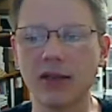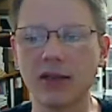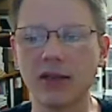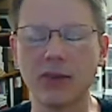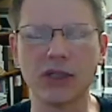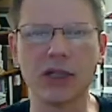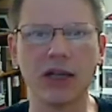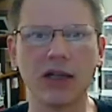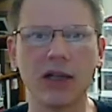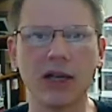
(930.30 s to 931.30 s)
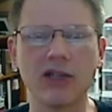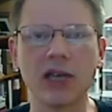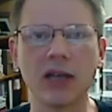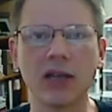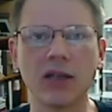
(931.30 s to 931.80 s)
what's that, a
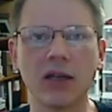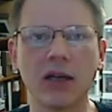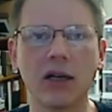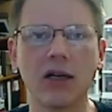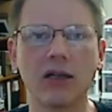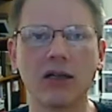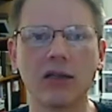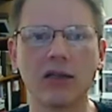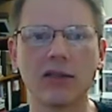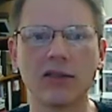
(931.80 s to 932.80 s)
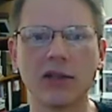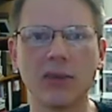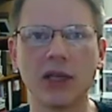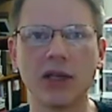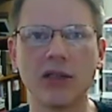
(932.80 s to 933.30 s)
nanosecond or
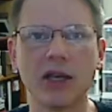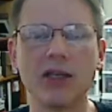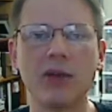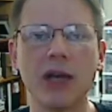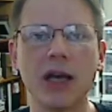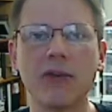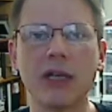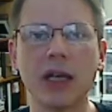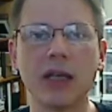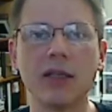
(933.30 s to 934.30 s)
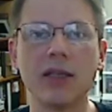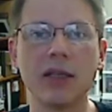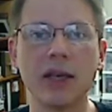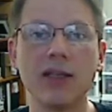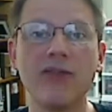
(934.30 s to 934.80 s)
something. It's kind of ridiculous.
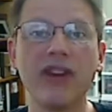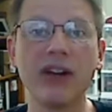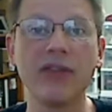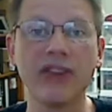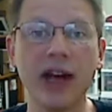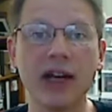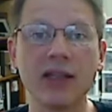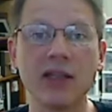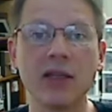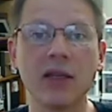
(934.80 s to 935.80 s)
It's very fast.